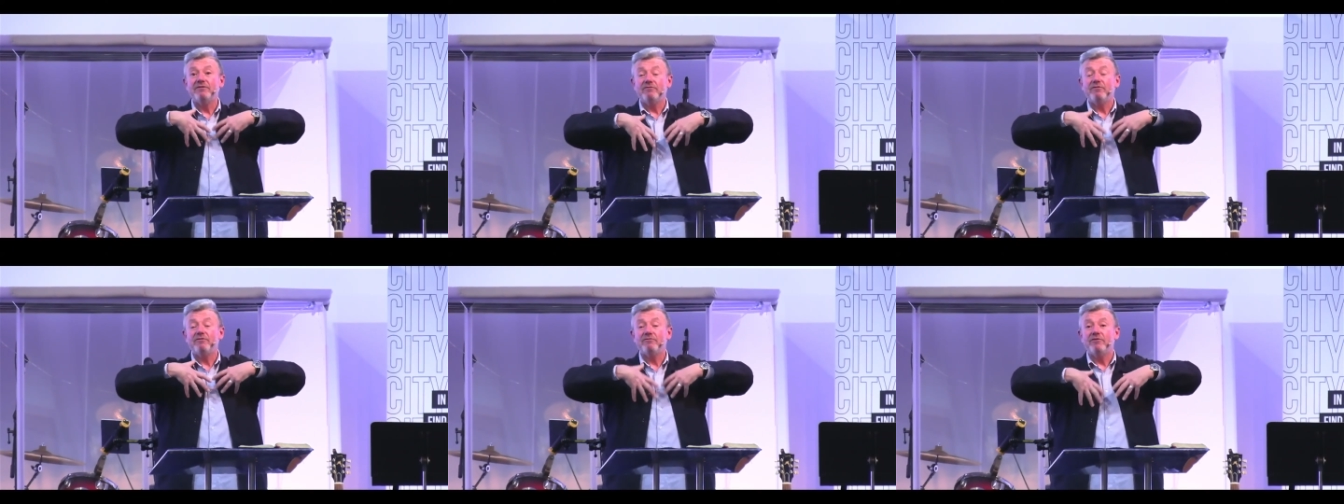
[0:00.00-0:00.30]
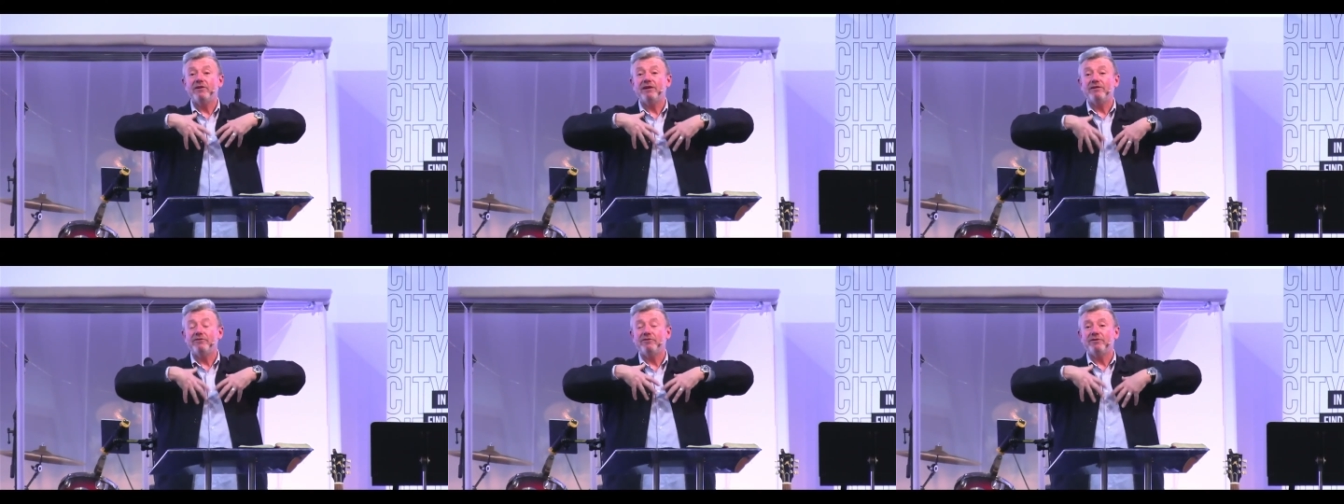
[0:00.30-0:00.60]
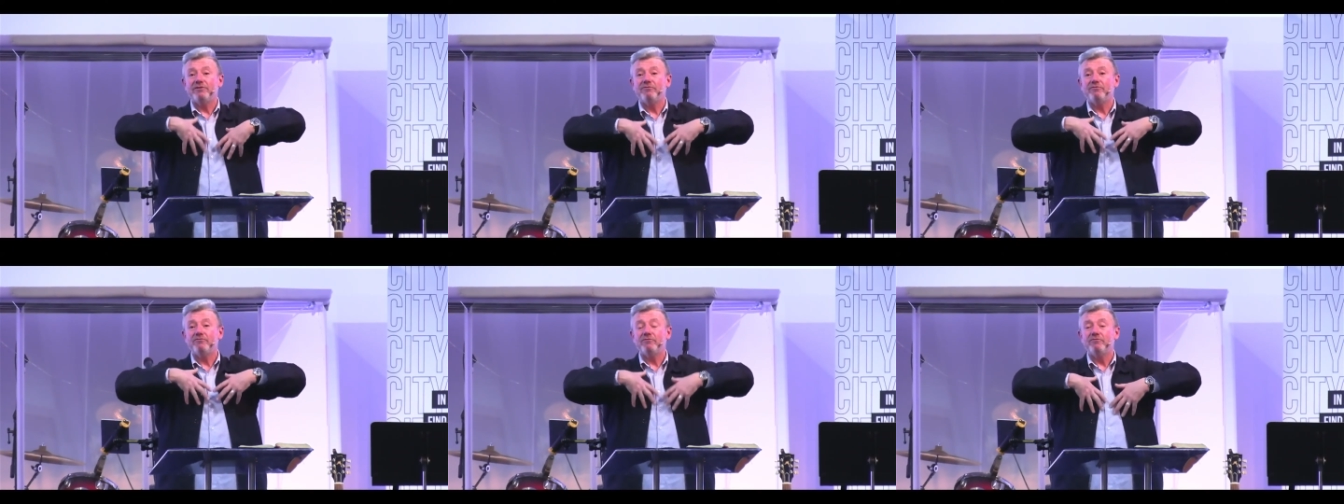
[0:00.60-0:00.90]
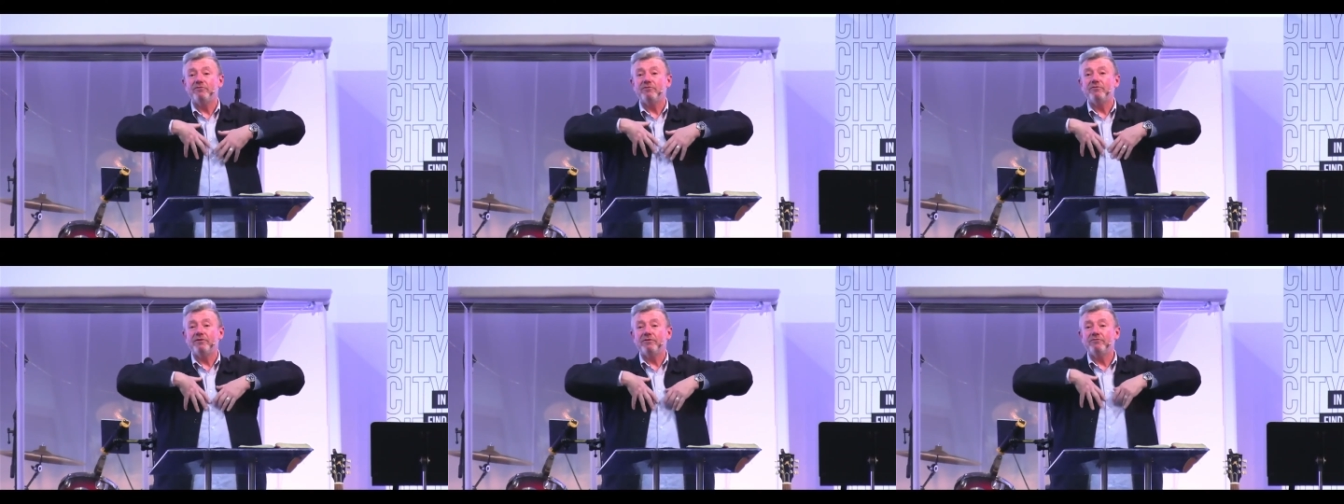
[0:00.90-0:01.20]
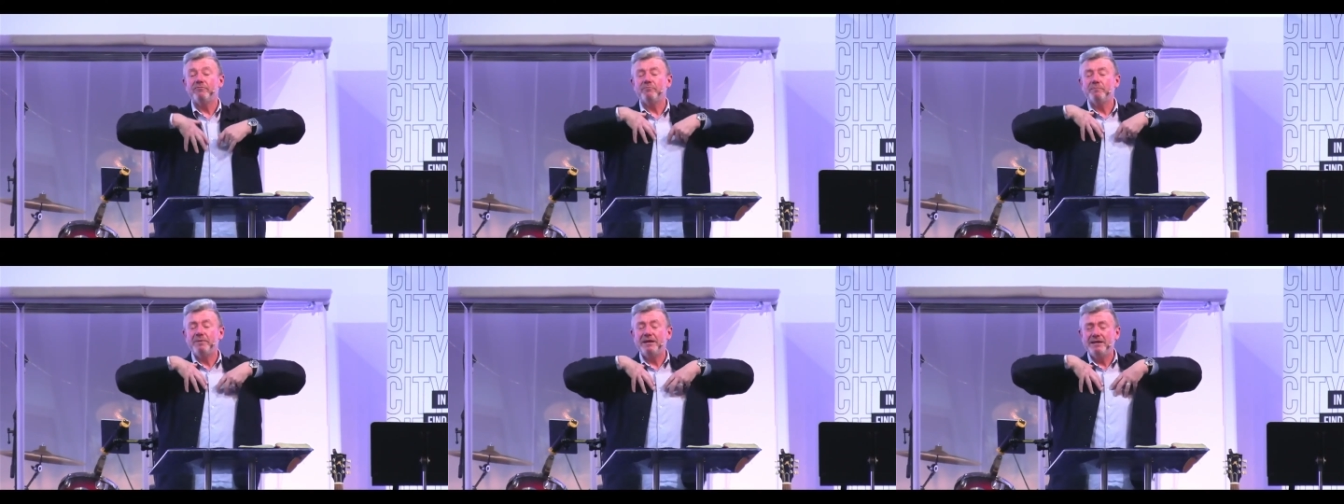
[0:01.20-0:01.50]
re- re-
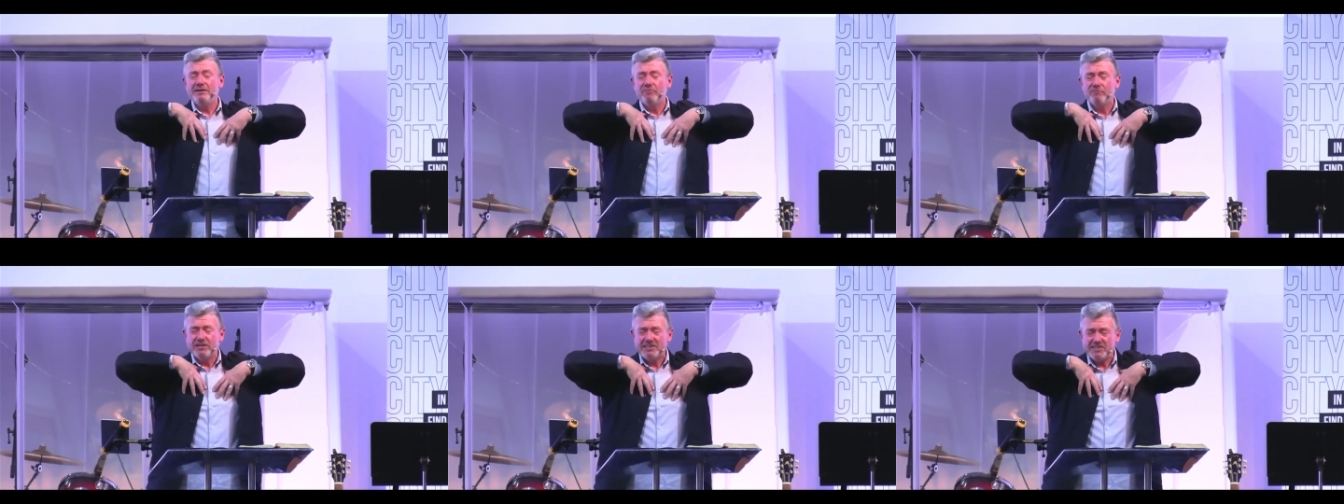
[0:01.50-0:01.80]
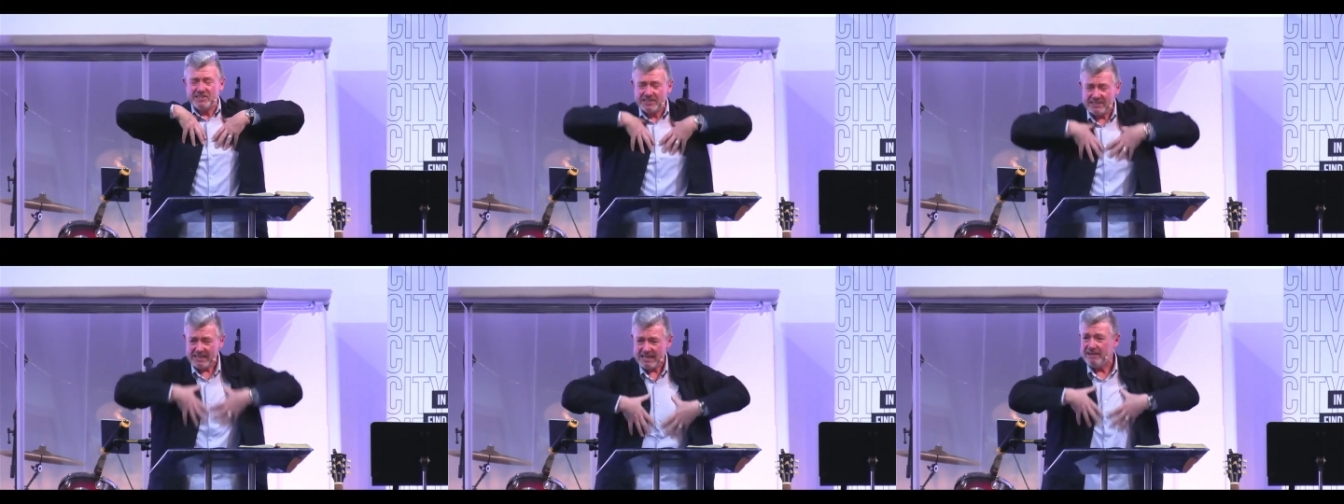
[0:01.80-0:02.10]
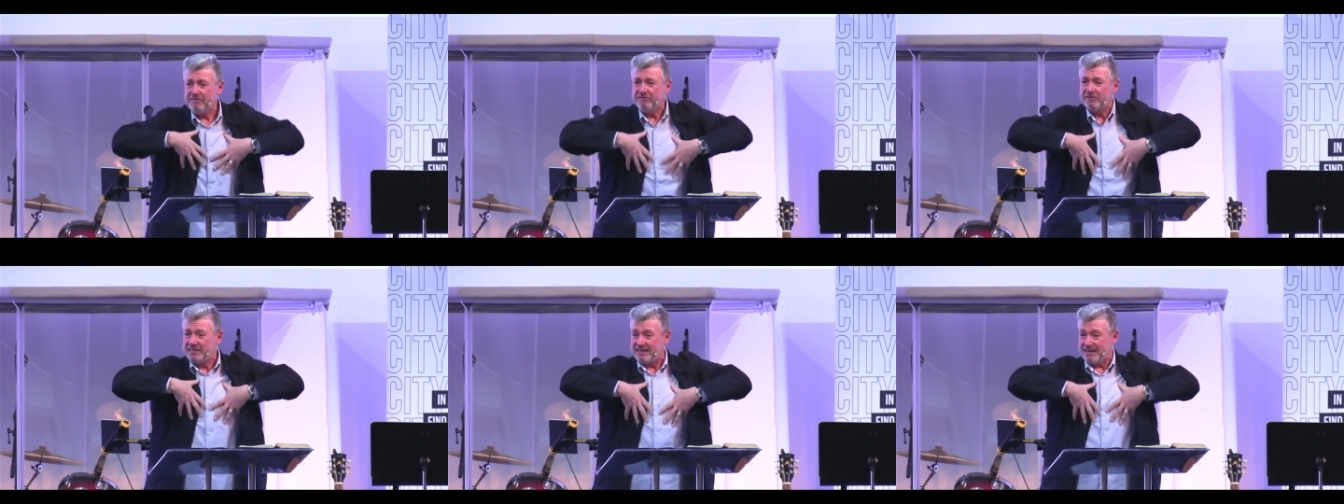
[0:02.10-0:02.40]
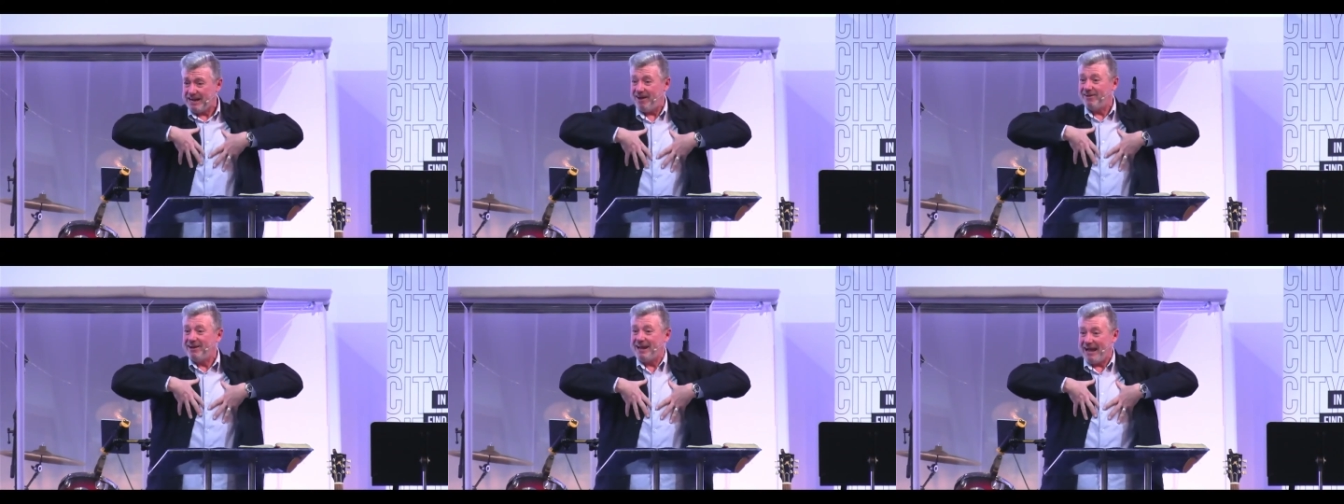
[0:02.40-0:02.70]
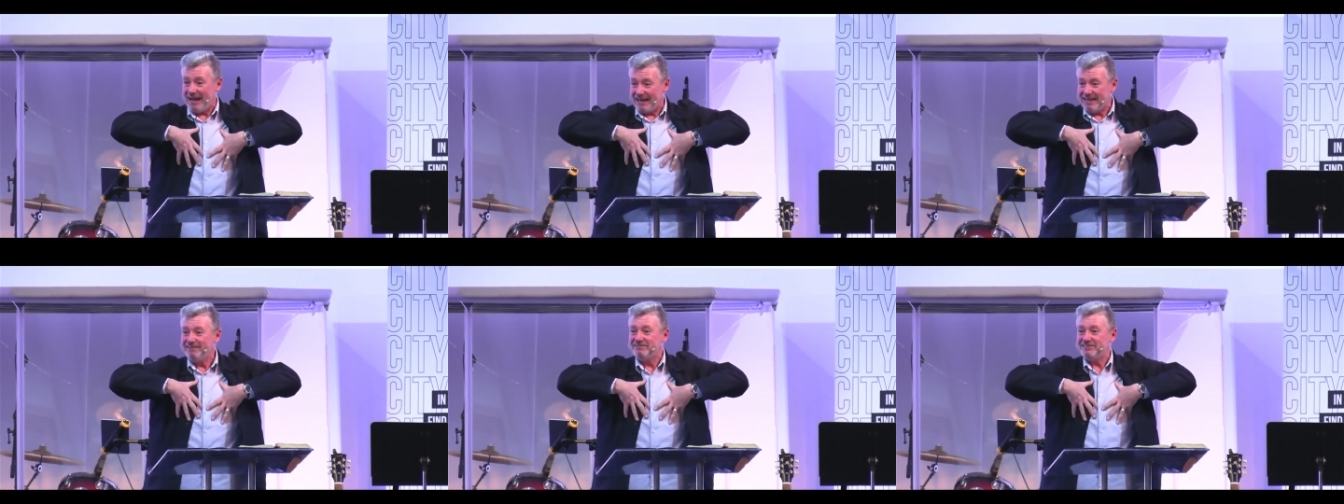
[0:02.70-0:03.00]
being received in our
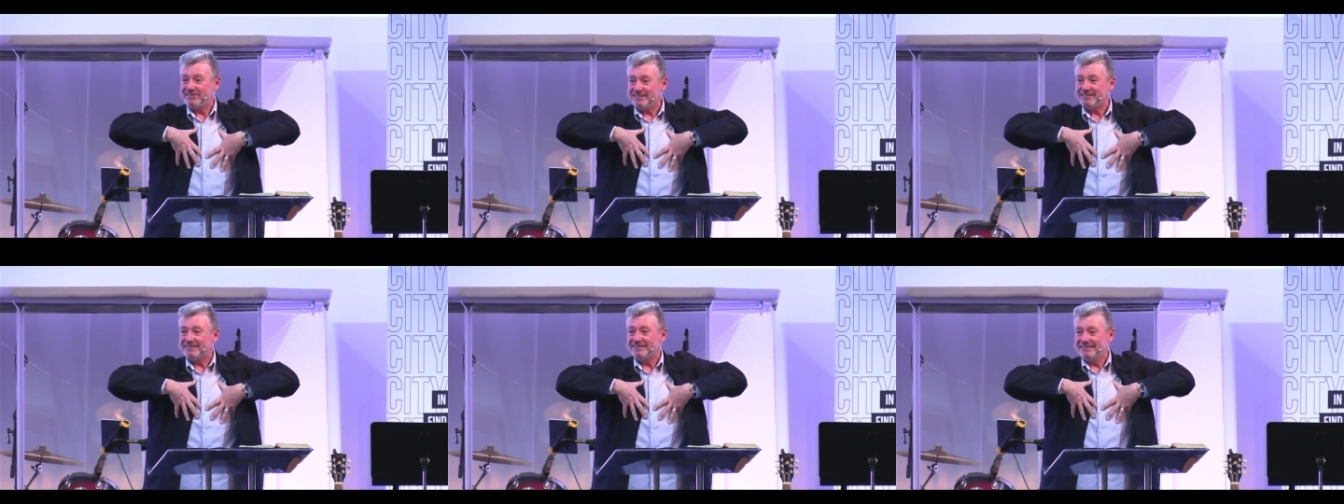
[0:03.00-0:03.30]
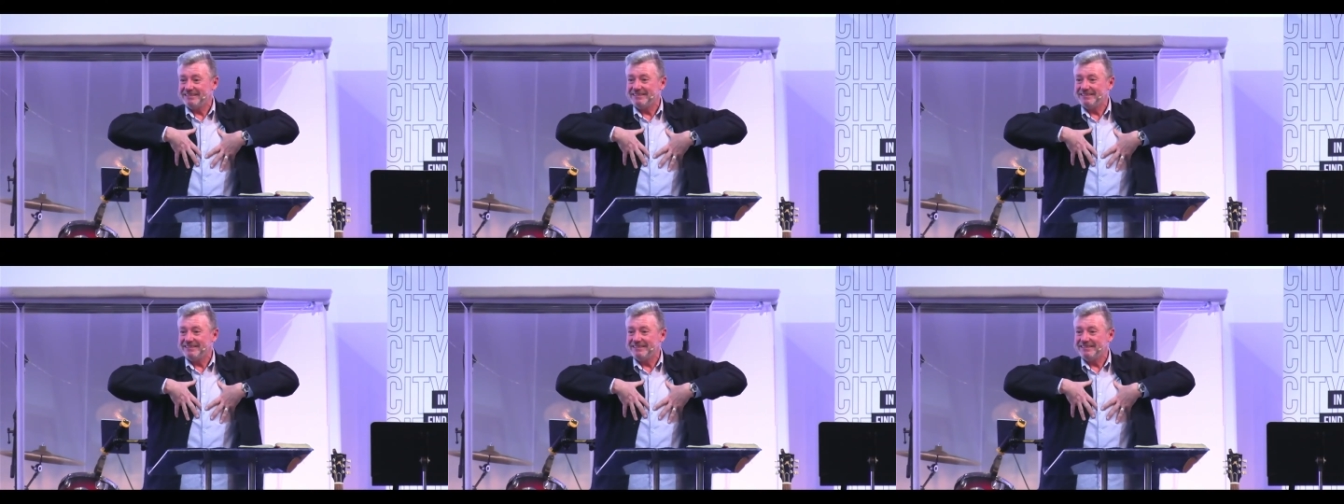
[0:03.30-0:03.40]
lives,